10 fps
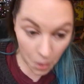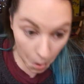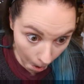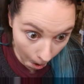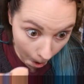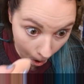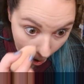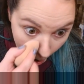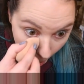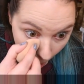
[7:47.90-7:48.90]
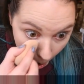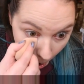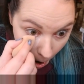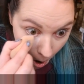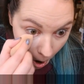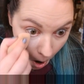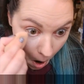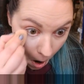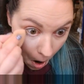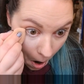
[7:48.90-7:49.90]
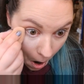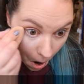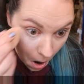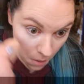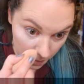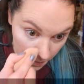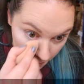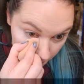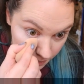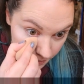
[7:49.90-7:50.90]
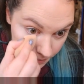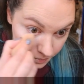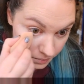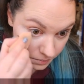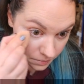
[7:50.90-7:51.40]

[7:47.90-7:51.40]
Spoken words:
No one is speaking in this clip.